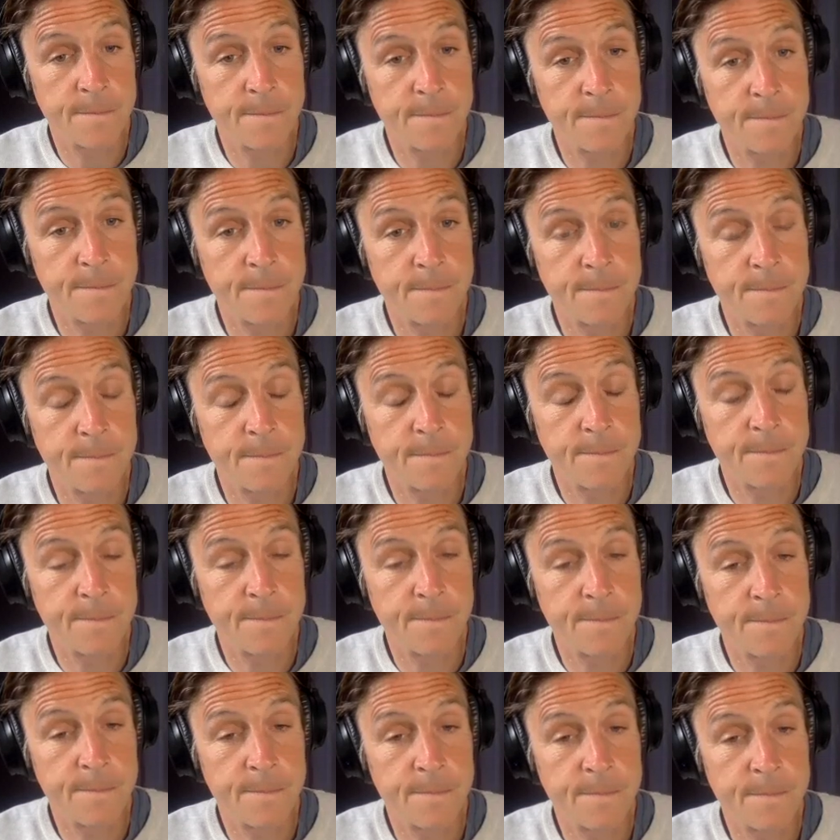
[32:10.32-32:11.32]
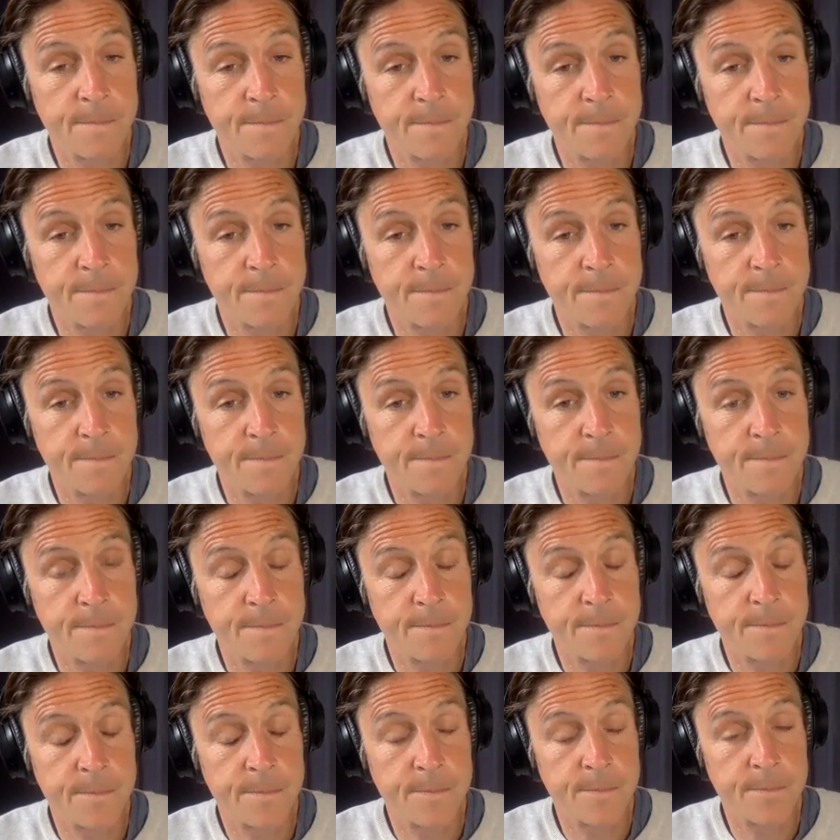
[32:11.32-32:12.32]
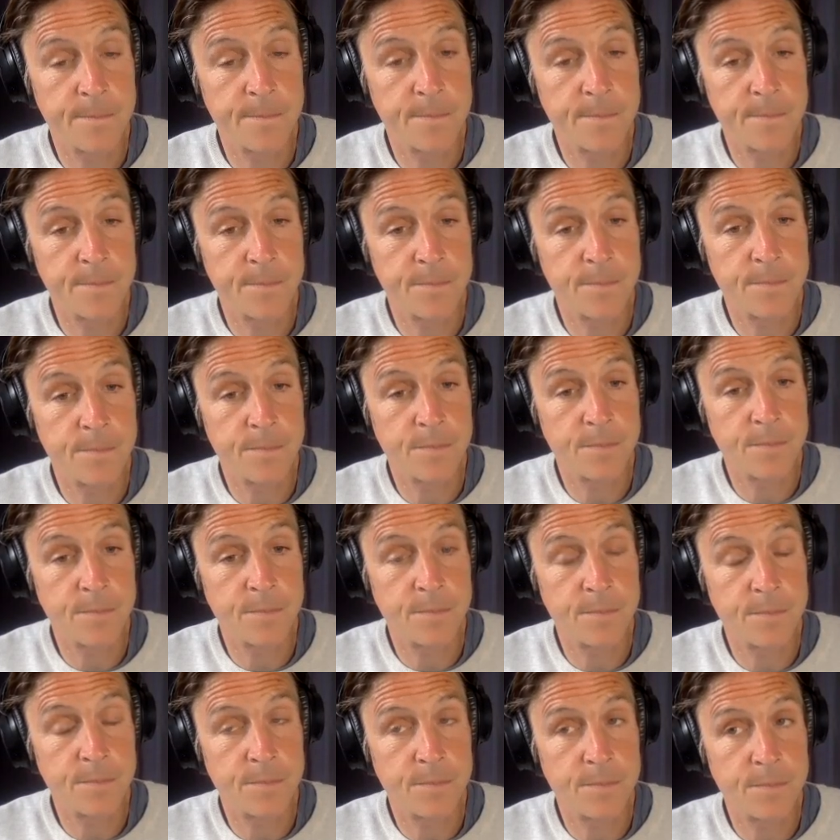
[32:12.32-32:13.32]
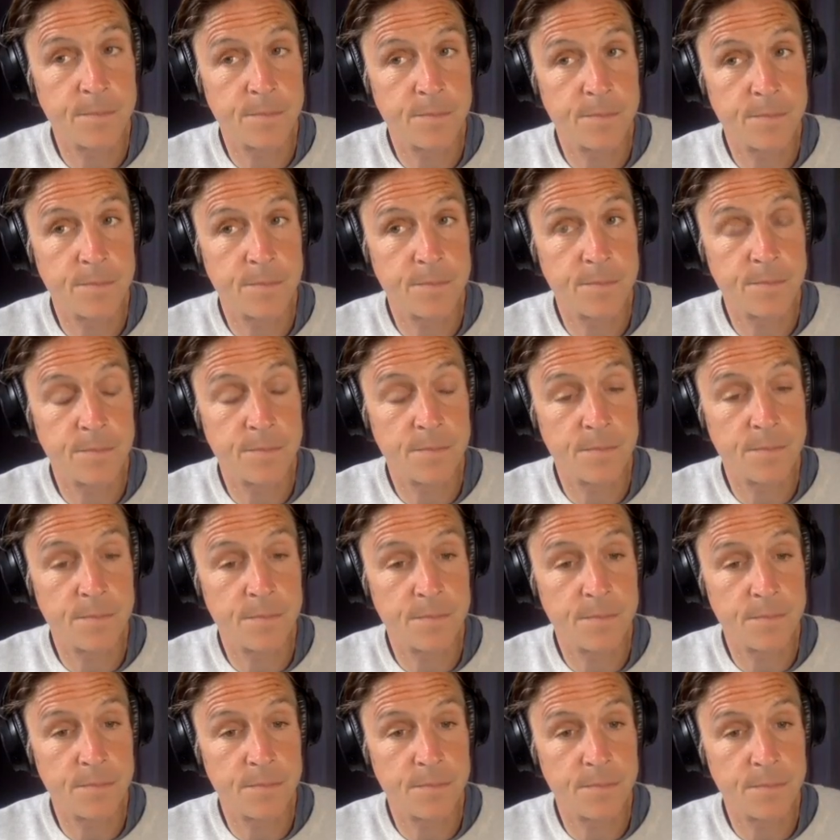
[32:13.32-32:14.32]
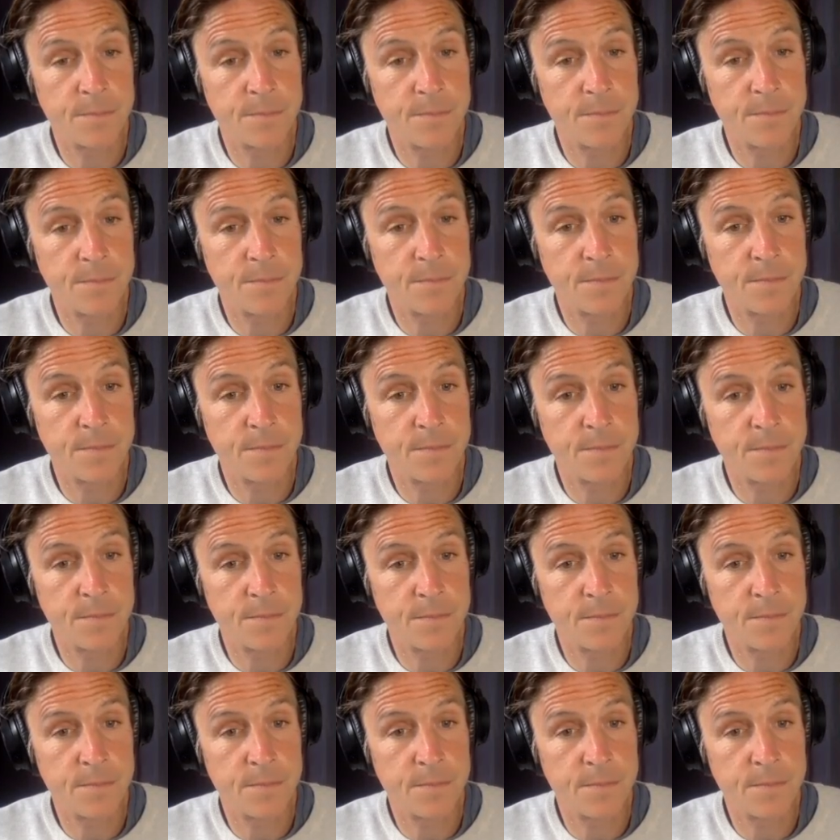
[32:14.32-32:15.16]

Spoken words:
This person isn't speaking.